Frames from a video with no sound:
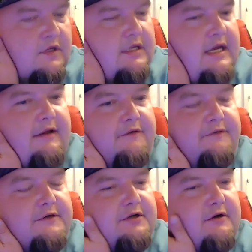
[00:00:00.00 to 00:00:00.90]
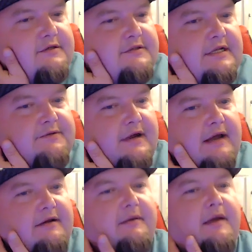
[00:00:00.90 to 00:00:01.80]
Yeah, no, for sure. So Sen's right.
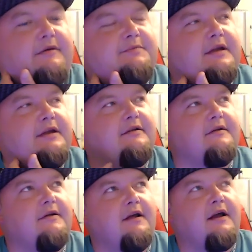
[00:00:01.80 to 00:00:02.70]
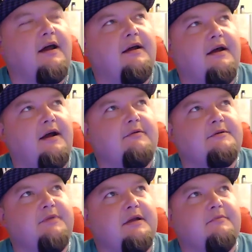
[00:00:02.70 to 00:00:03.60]
I, I was being, I, I was
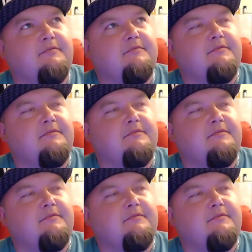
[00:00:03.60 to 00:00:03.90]
being